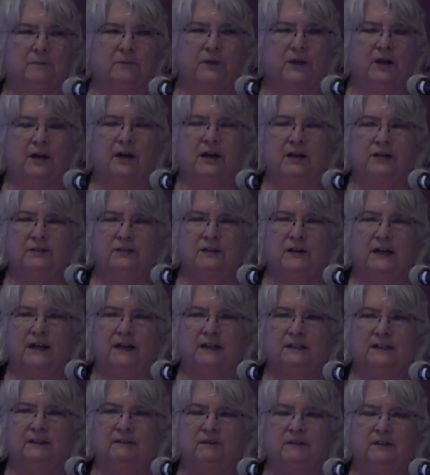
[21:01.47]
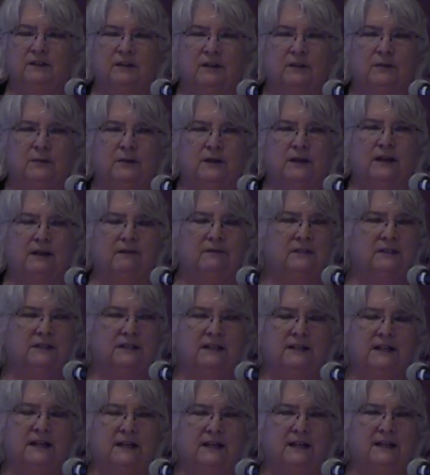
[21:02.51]
contract, even though we haven't
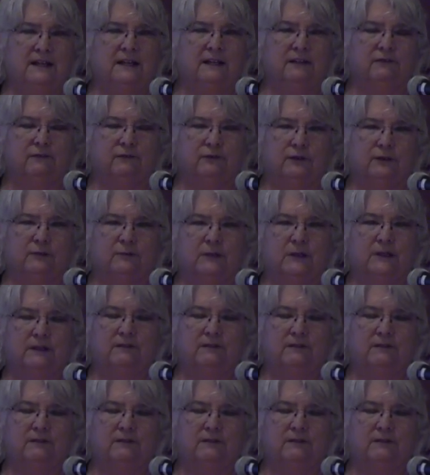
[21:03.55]
done anything formal.